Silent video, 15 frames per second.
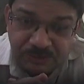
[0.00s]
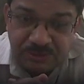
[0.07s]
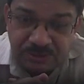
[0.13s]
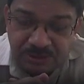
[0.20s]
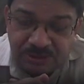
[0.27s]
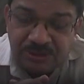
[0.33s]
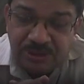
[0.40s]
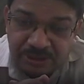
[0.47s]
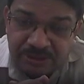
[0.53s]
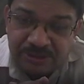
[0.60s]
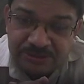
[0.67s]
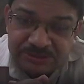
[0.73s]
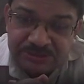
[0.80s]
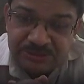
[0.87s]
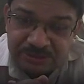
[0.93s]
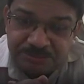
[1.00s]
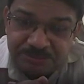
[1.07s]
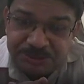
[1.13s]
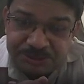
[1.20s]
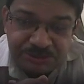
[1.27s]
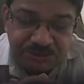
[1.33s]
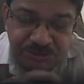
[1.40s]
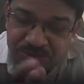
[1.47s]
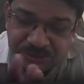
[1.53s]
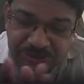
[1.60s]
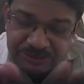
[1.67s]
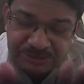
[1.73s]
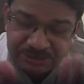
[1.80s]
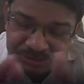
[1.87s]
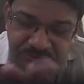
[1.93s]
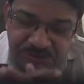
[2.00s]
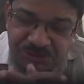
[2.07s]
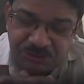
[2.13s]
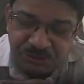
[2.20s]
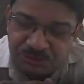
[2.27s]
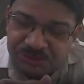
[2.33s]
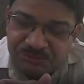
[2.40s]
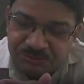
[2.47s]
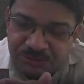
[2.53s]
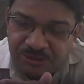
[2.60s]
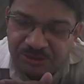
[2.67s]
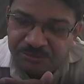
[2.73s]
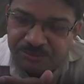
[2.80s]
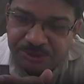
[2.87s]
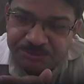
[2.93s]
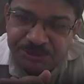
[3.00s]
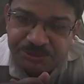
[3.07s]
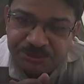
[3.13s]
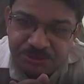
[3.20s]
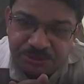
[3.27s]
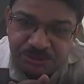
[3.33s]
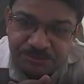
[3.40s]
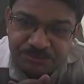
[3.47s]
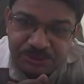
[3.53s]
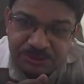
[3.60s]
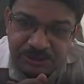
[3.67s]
In at least in compression zone, tension we know it will not be able to cope,